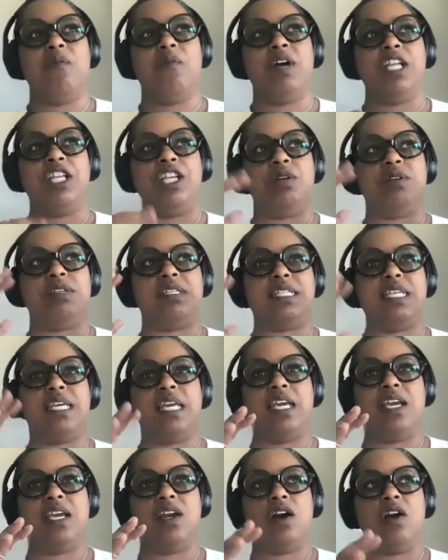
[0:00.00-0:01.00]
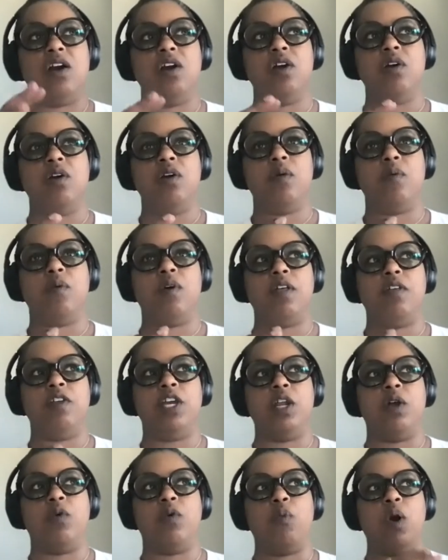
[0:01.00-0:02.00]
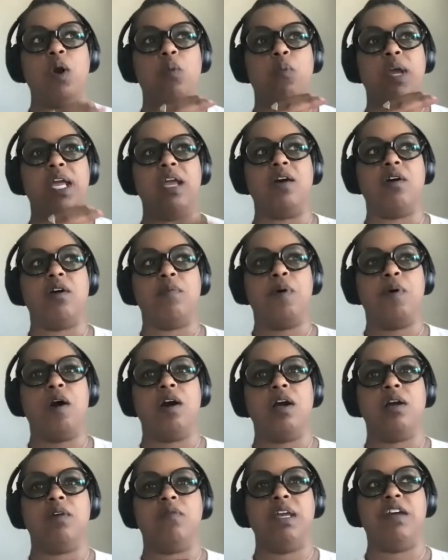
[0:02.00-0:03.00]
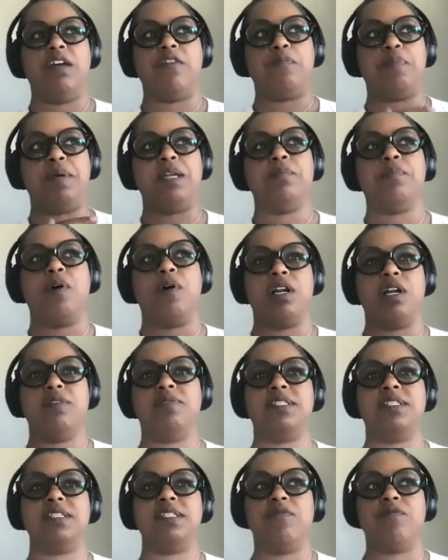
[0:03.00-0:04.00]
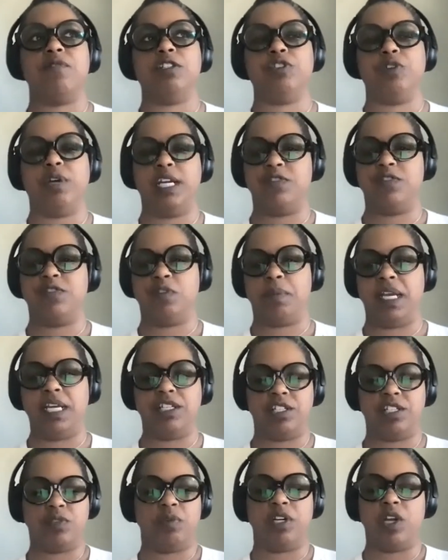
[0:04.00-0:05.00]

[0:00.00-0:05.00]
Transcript: when you see her, you know, we are part, we have been part of several transformations.